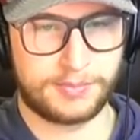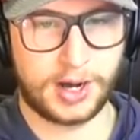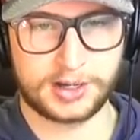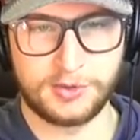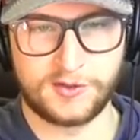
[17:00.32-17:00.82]

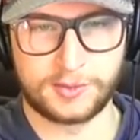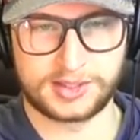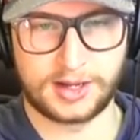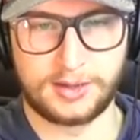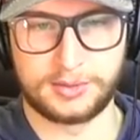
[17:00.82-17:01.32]
puck movement
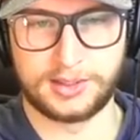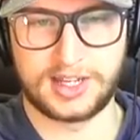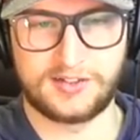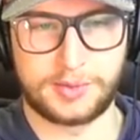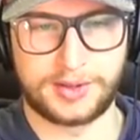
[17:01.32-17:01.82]
was
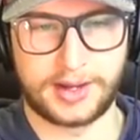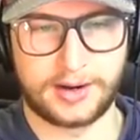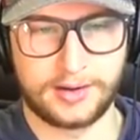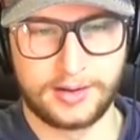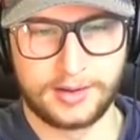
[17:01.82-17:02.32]
unbelievable
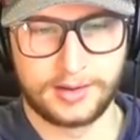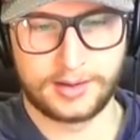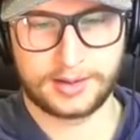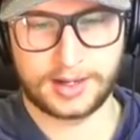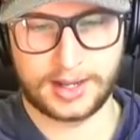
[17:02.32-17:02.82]
there.
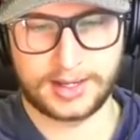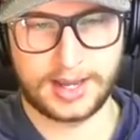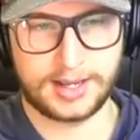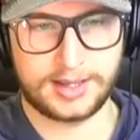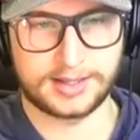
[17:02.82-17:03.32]
Can I
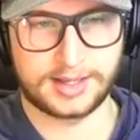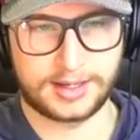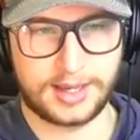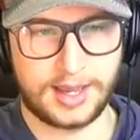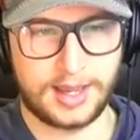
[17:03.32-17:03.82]
get it? Yes, I
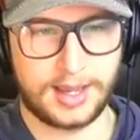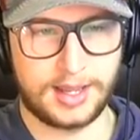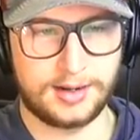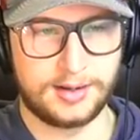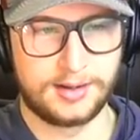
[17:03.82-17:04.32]

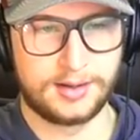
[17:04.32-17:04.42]
can.